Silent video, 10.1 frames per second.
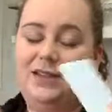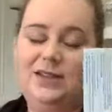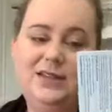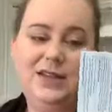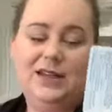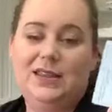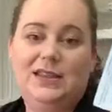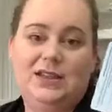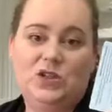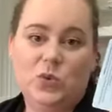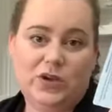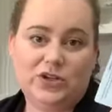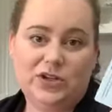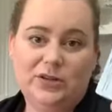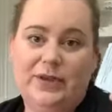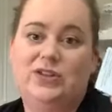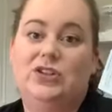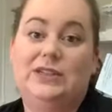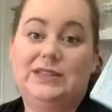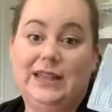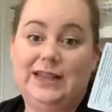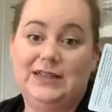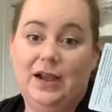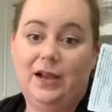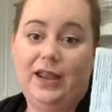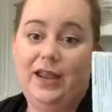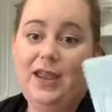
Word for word: Stick it in the dishwasher, make sure it's sanitary,